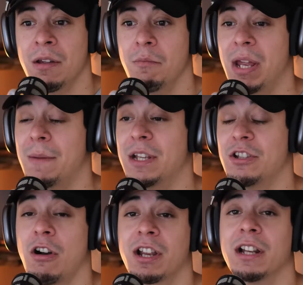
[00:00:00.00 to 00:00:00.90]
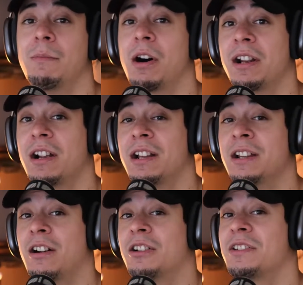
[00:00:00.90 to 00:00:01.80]
maybe talking about it in
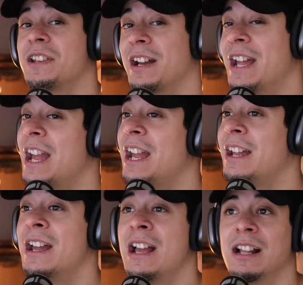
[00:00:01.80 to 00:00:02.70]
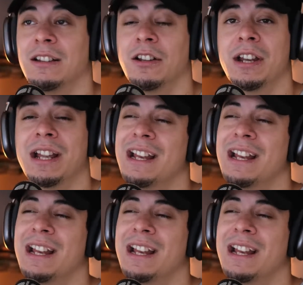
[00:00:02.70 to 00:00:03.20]
RCIA, learning.